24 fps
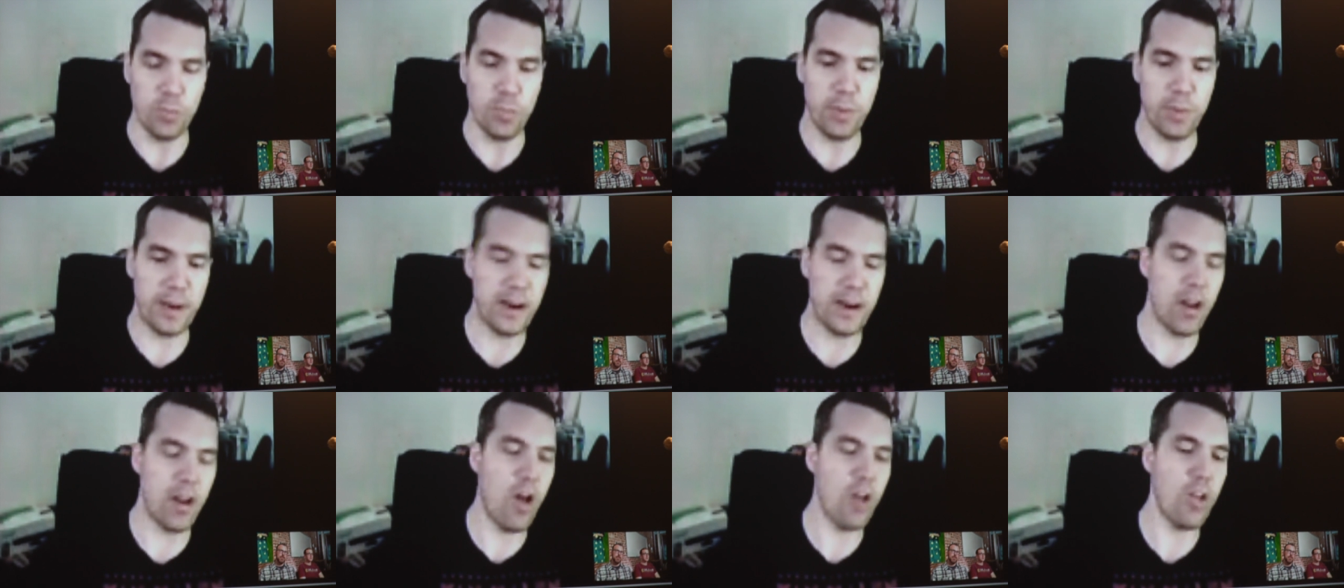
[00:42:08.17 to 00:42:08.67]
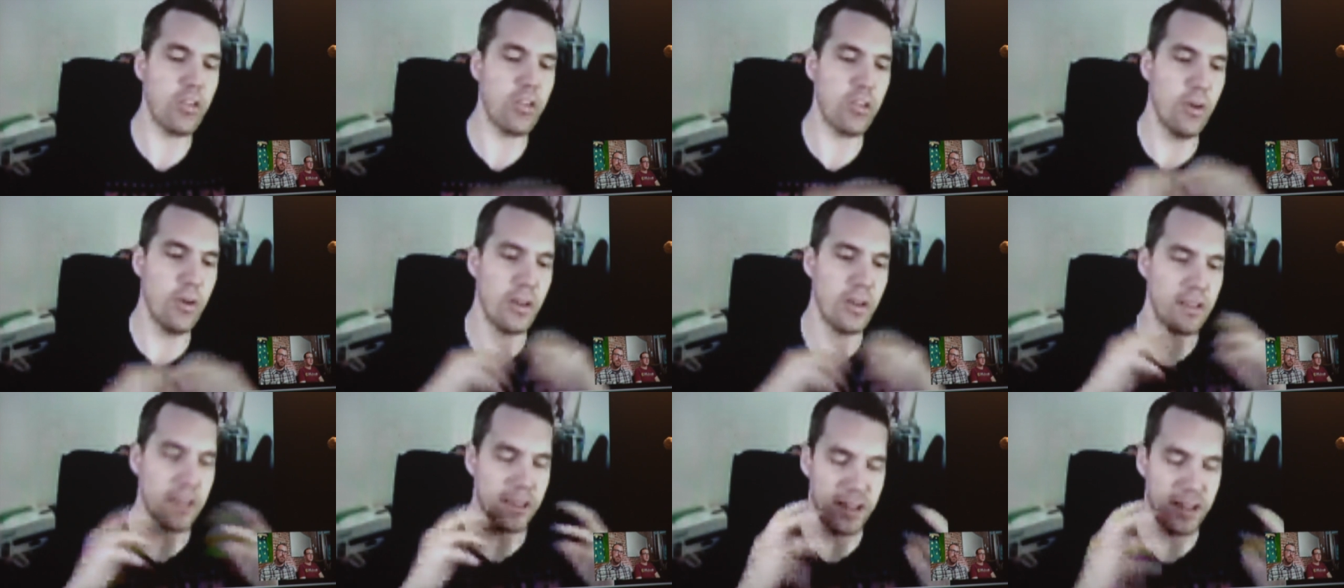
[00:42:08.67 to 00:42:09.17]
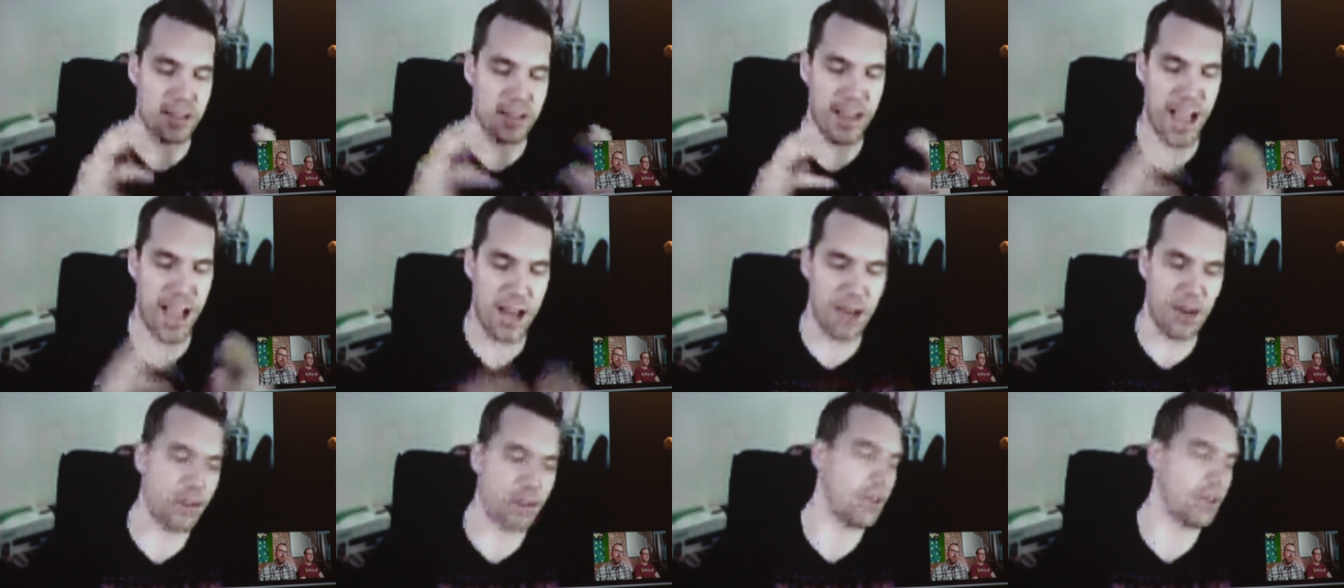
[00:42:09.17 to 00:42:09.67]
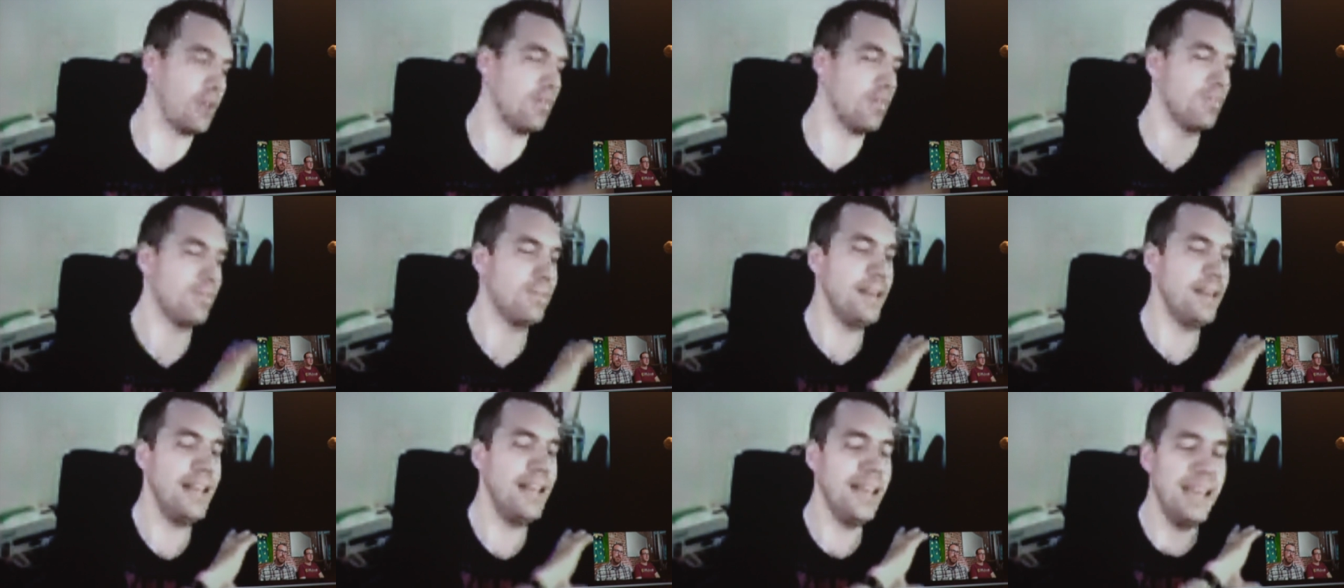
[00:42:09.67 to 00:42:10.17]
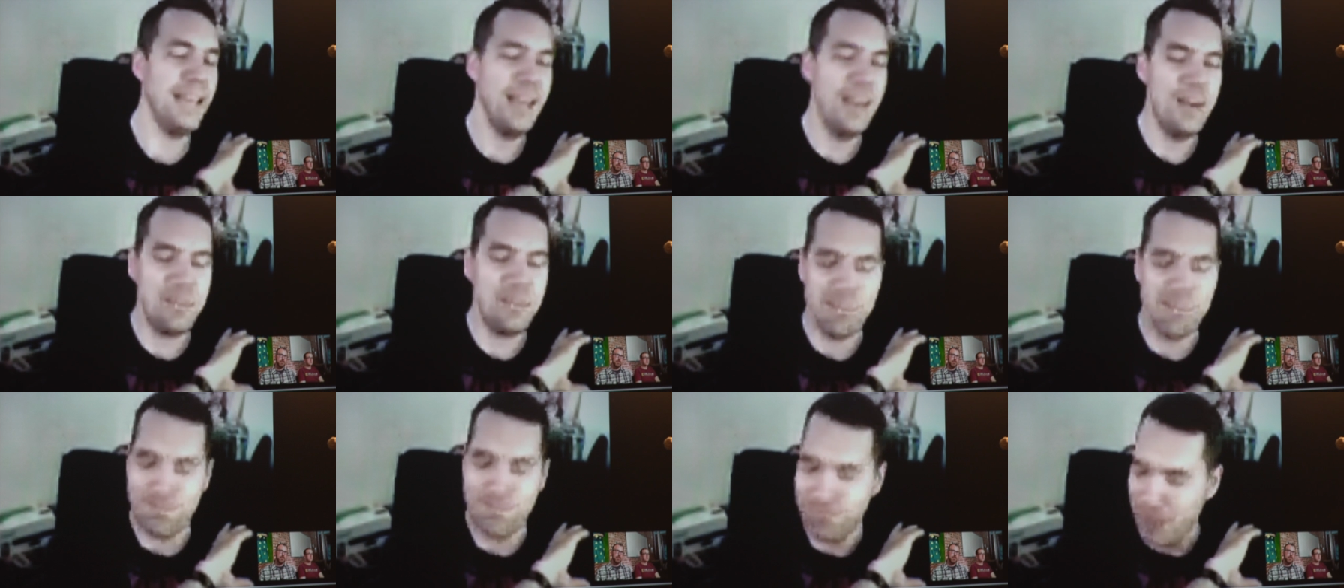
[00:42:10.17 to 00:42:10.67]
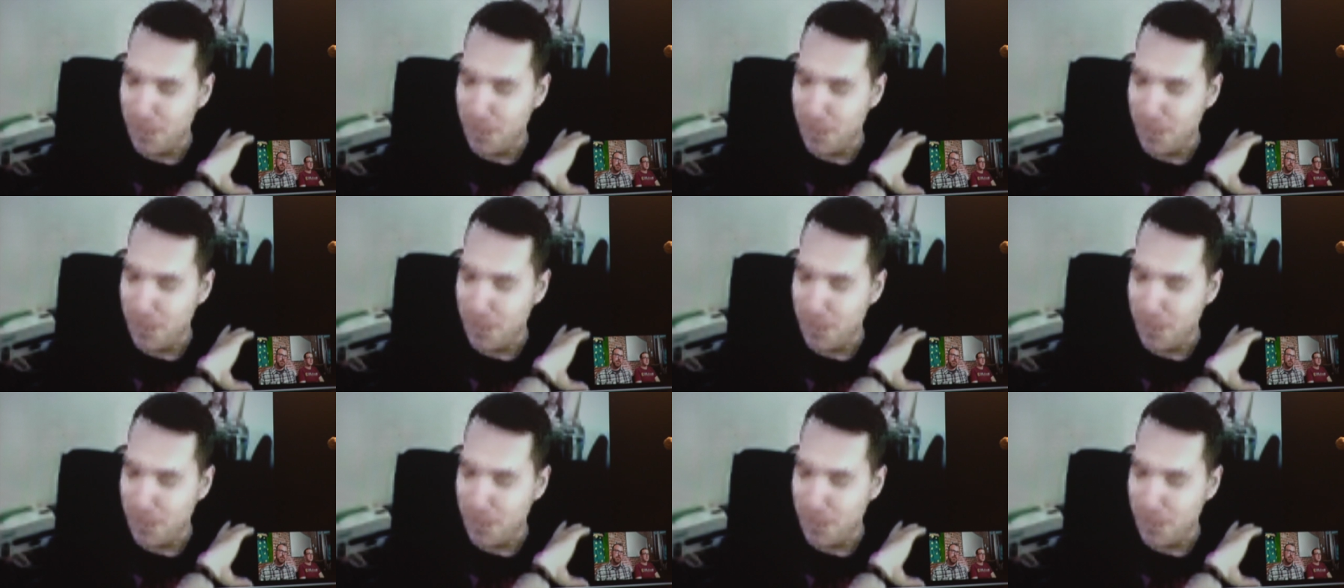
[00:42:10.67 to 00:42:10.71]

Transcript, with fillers: But it also, as a designer, completely,